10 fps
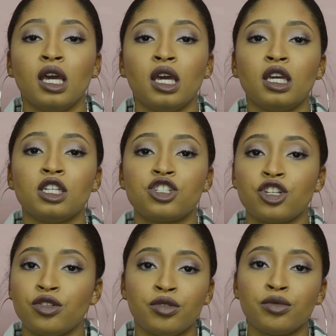is
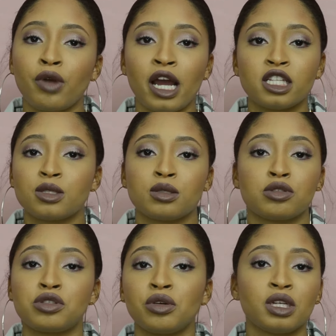she writes
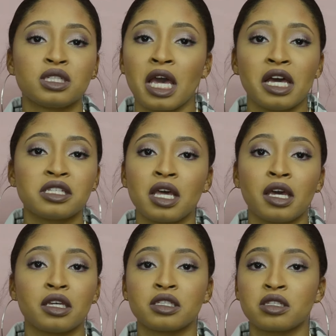students
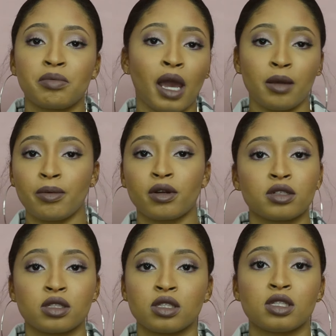essays and
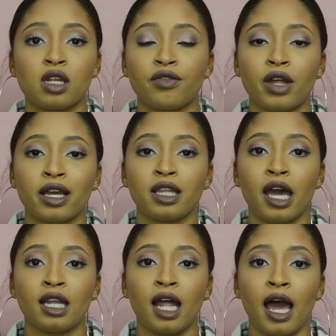papers and stuff like
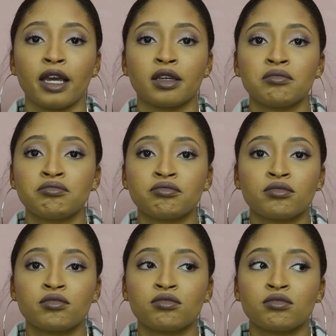that. Like
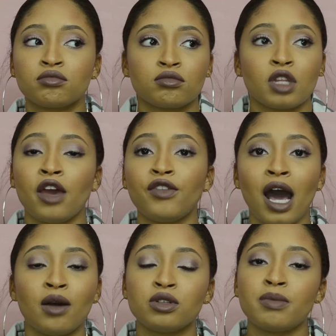if
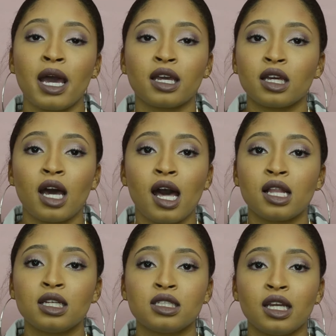I was back in
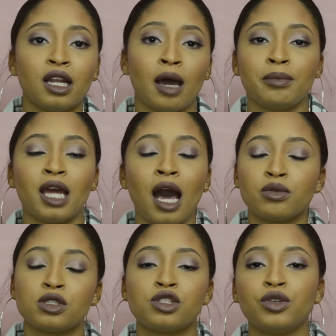college and I mean I
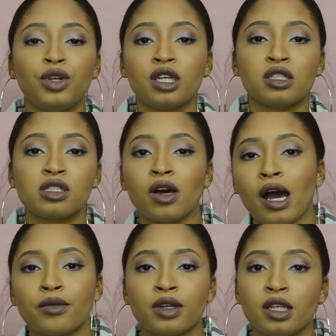was studious so
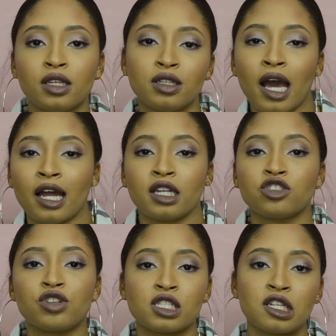I really I didn't
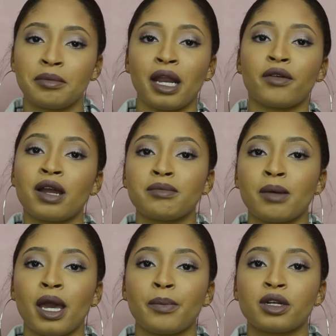trust anybody to write my
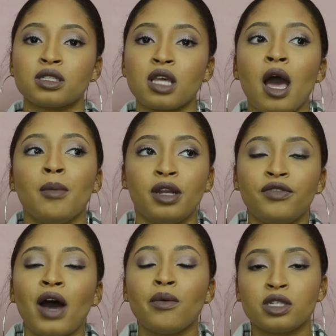papers but
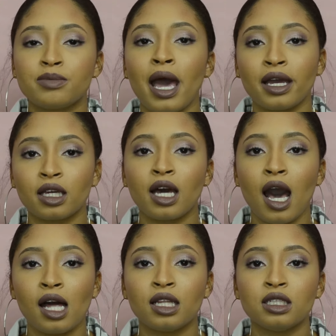if I was back in
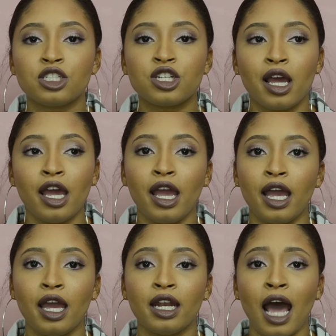college
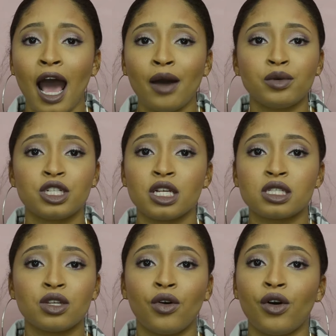and I was
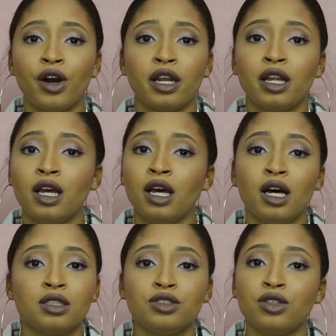just on
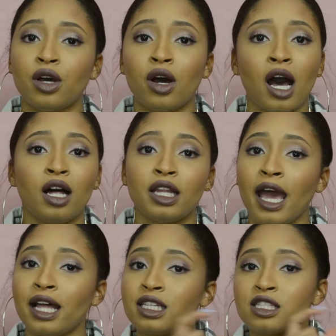you know I only
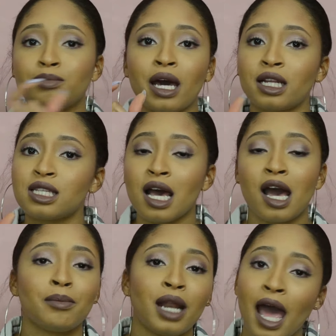had this amount of
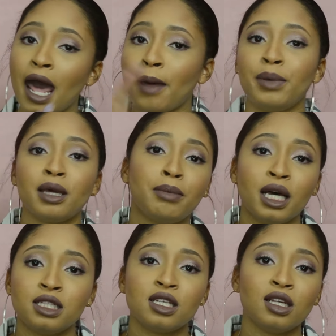time but I had a big
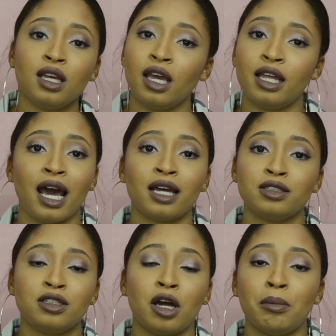budget and
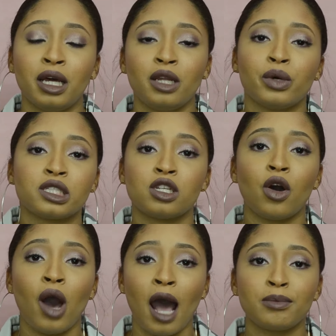I you know money wasn't no
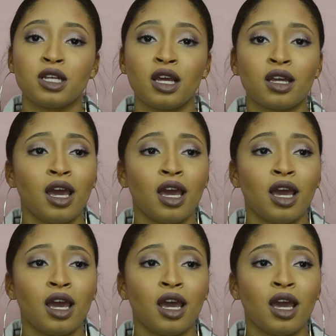object